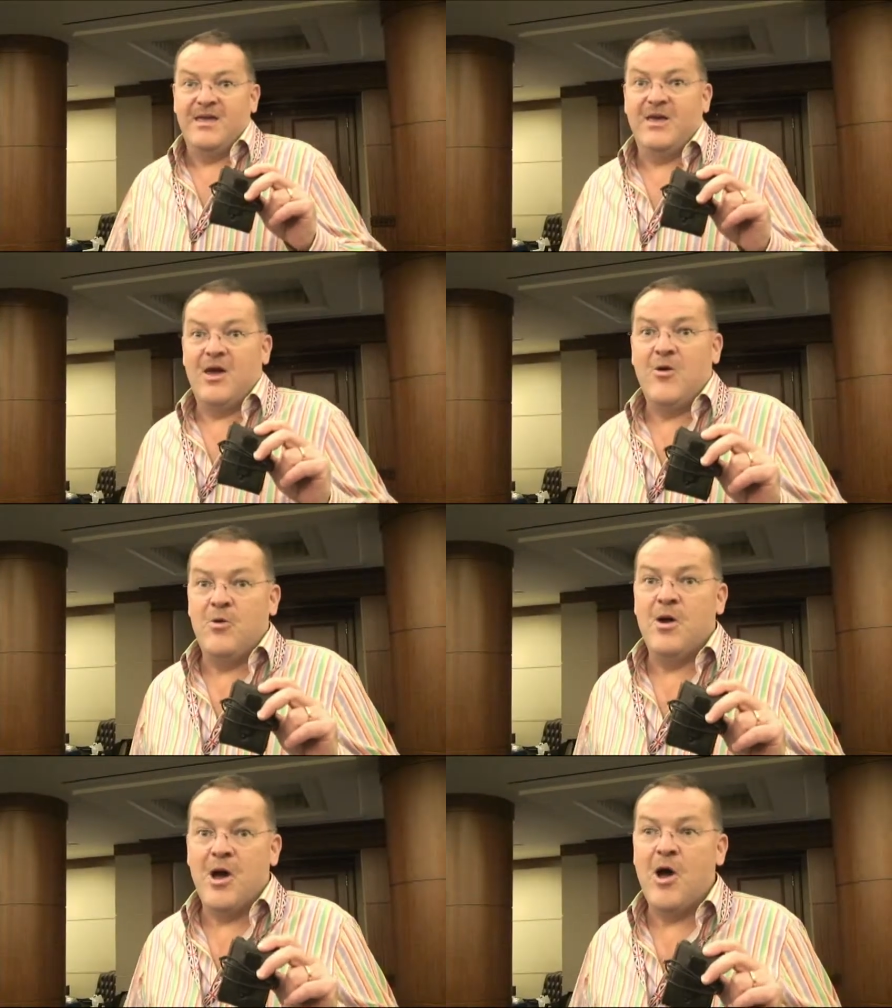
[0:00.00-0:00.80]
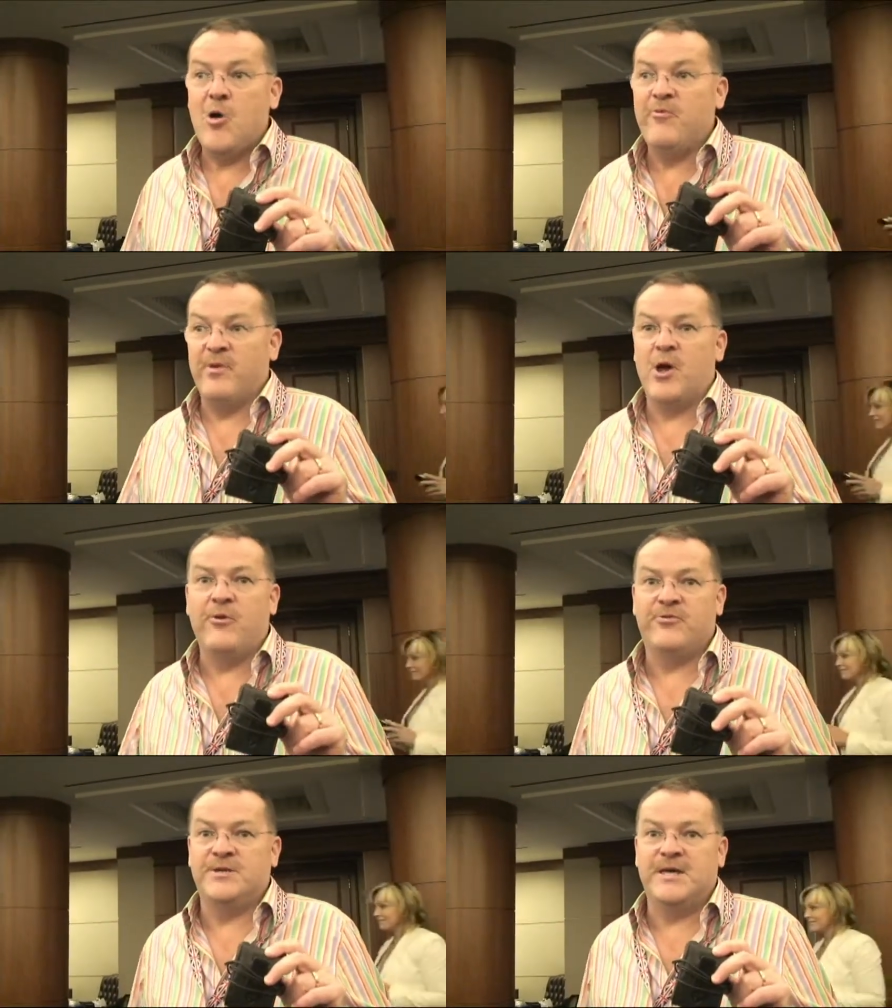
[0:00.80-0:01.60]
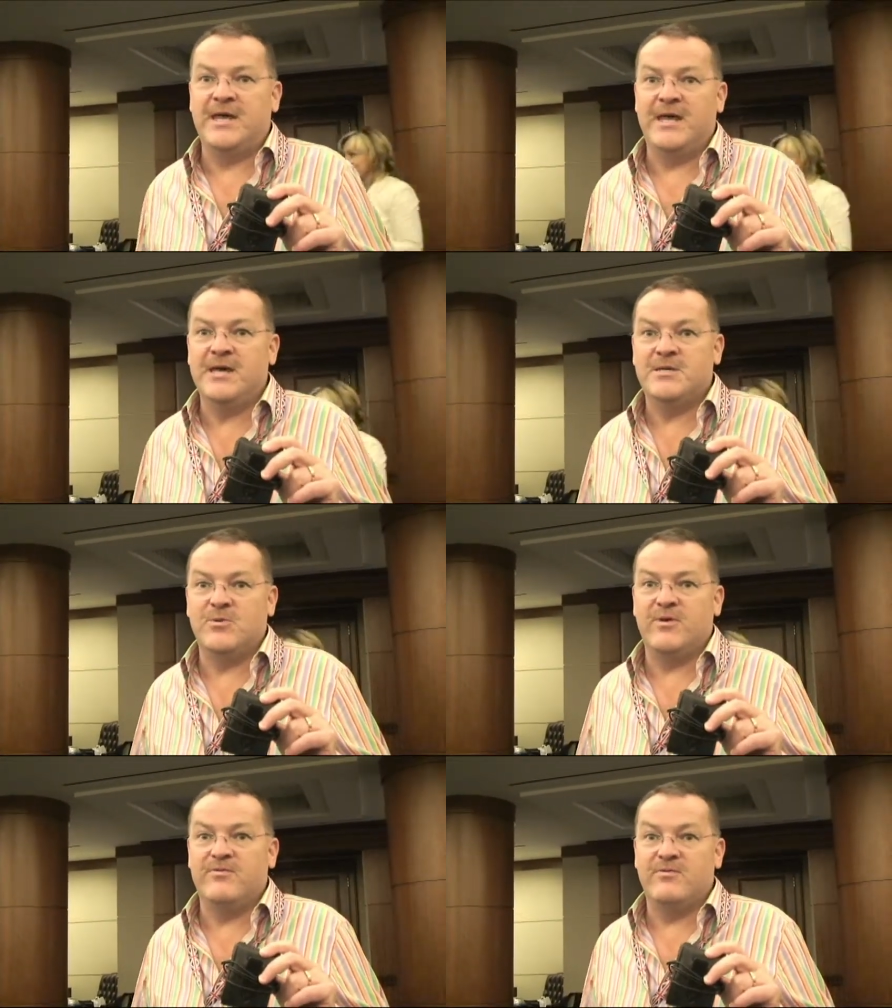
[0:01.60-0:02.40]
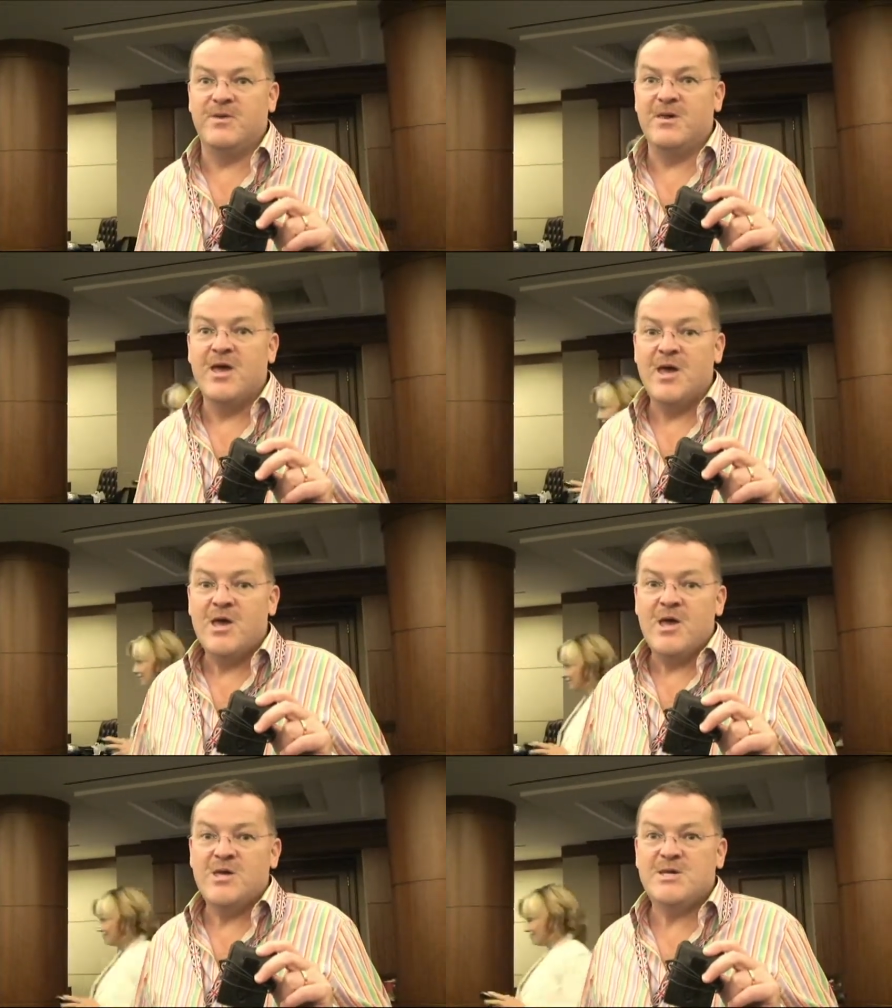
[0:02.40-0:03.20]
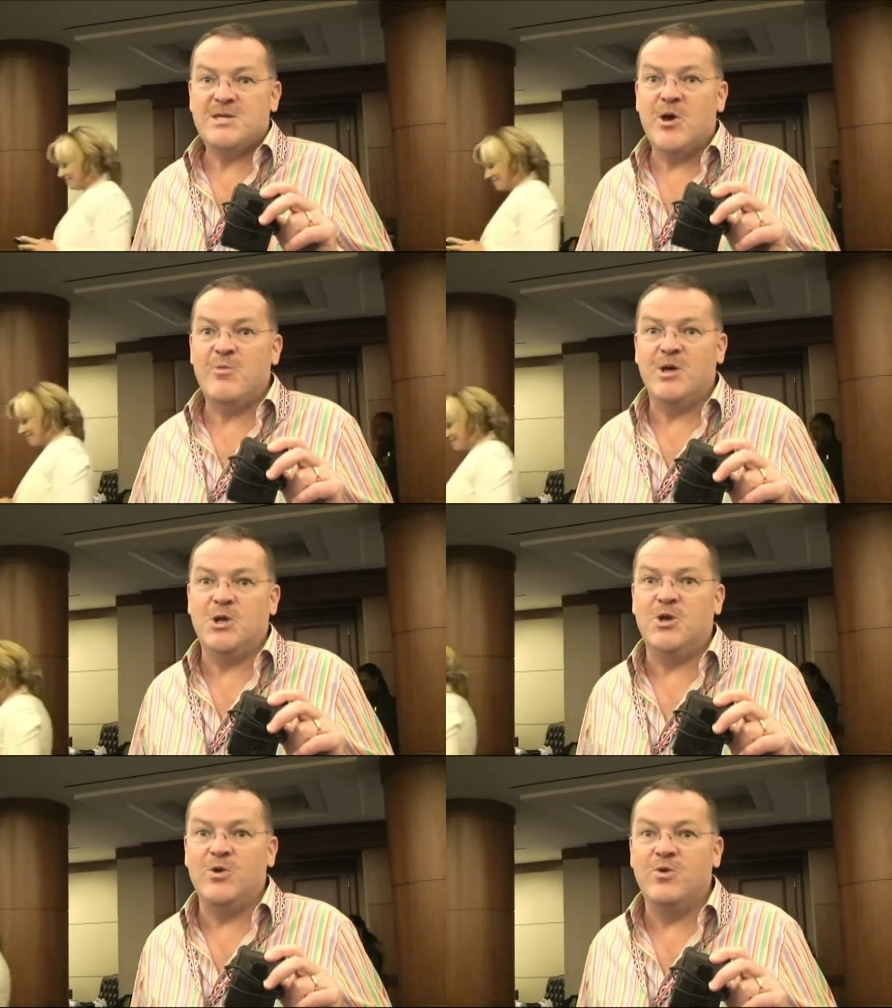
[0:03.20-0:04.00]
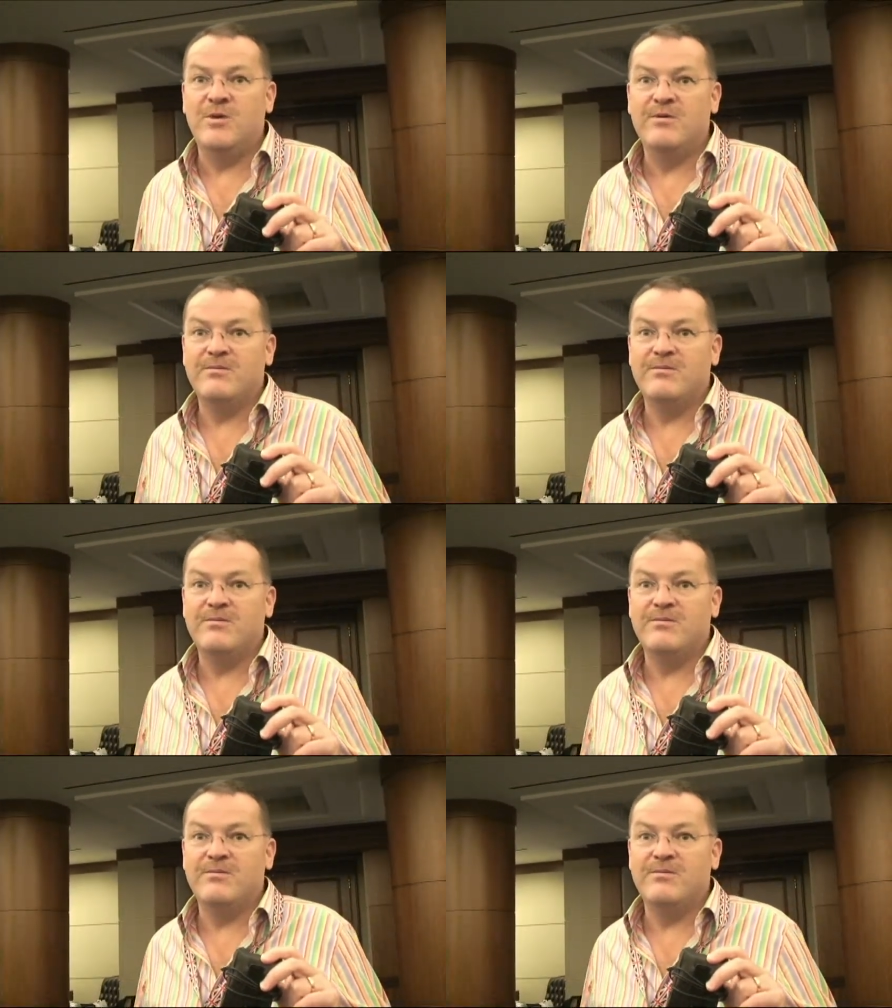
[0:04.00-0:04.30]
you go home from a conference like this with so much new